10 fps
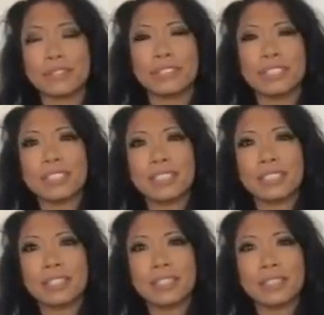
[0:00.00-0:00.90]

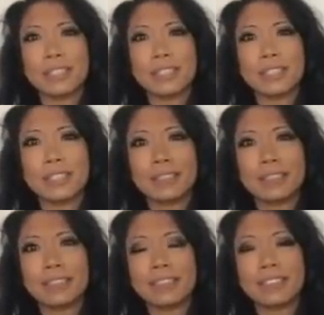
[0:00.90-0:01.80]

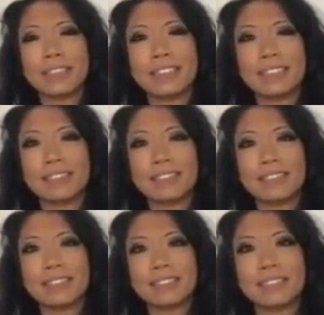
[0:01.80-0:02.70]

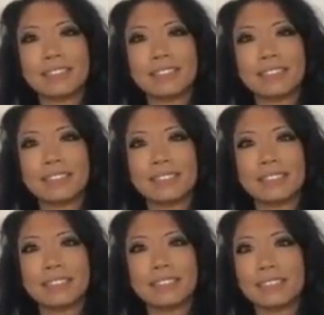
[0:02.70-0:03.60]

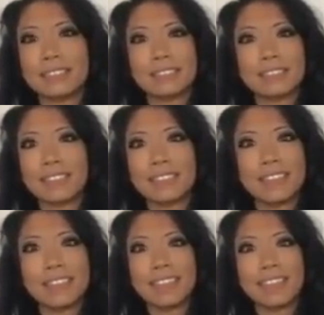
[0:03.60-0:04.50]

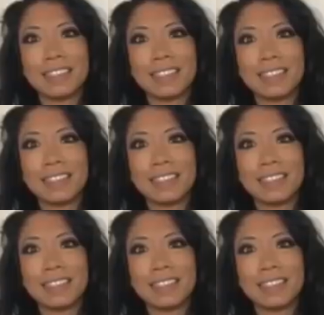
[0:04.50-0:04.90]
(not speaking)